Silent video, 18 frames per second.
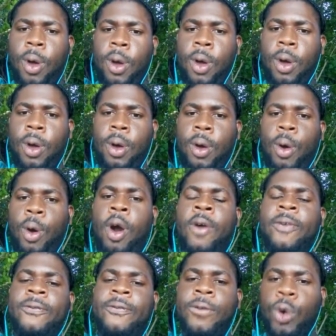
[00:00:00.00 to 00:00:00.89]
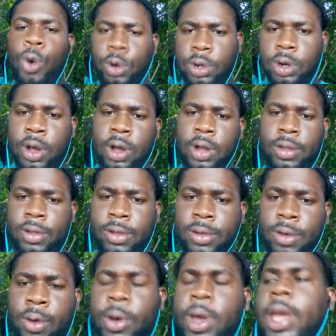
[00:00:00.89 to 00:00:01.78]
of photons,
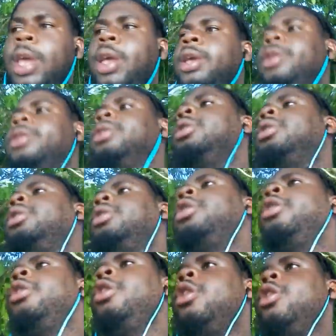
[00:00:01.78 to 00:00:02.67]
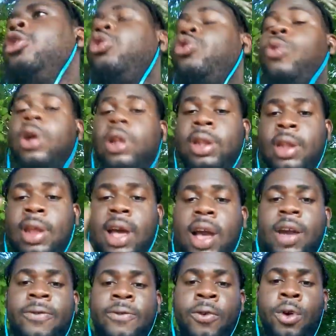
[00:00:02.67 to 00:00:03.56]
okay? So a dark
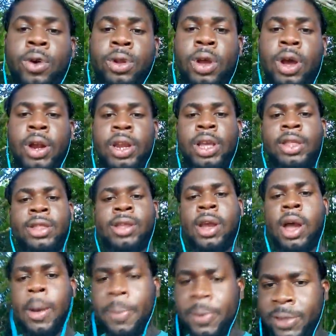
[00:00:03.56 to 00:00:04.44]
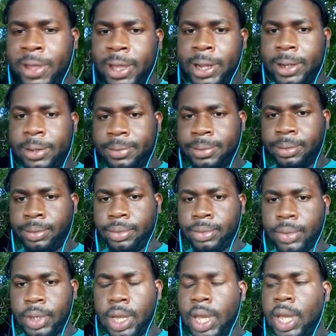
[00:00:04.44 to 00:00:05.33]
photon is the opposite.
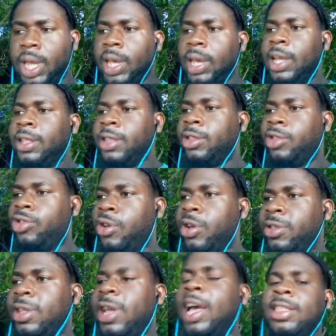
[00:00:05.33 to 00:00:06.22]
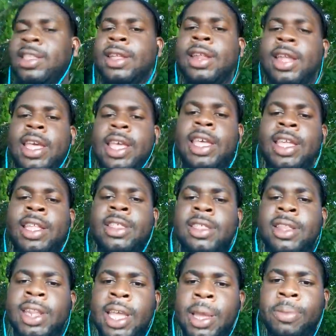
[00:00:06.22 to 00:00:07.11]
It's just as its
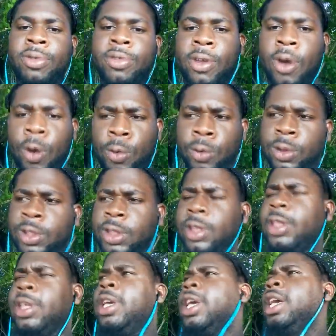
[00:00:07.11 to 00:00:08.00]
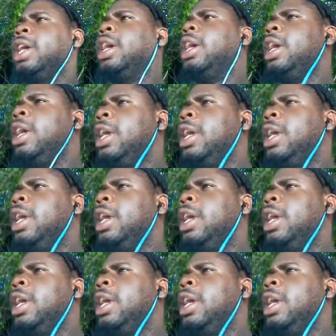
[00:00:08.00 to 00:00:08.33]
name sounds. It